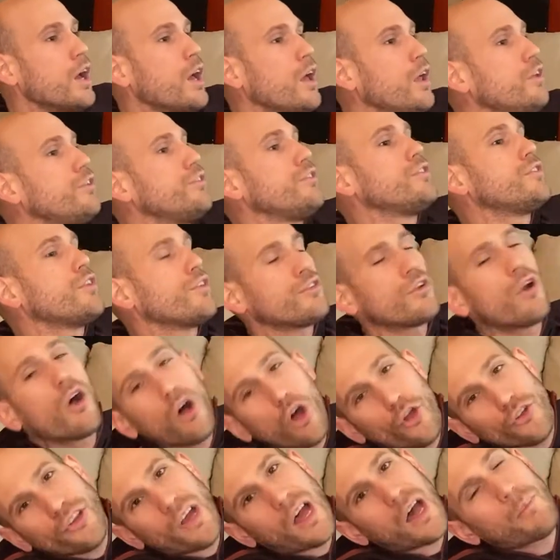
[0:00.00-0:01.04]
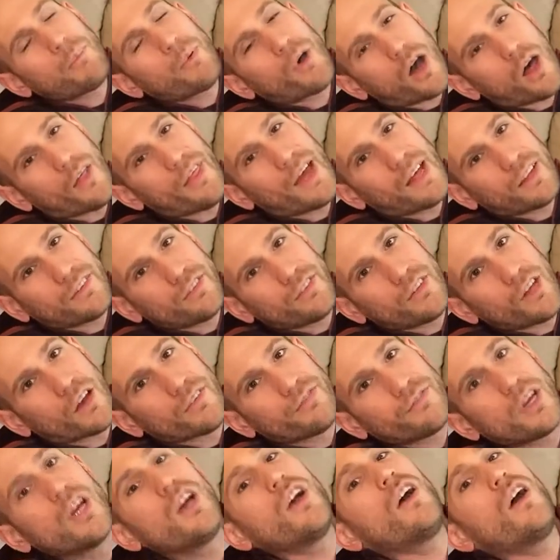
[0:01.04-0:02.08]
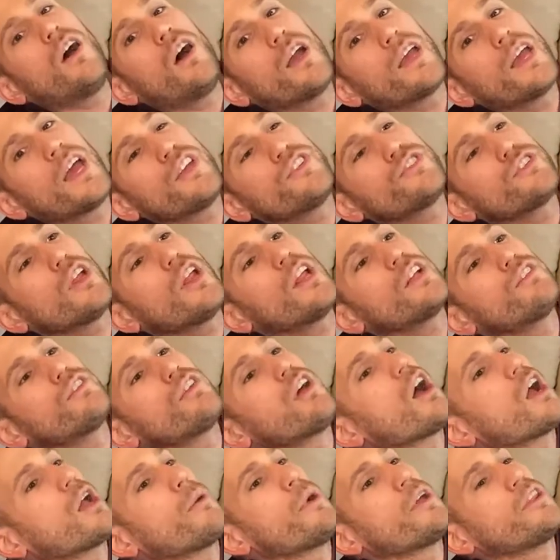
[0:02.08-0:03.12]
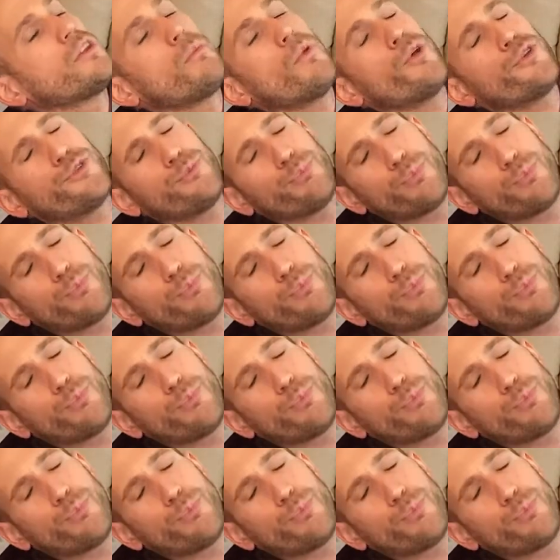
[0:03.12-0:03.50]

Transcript: Does it hold up? All that stuff. Okay, so let's talk about the most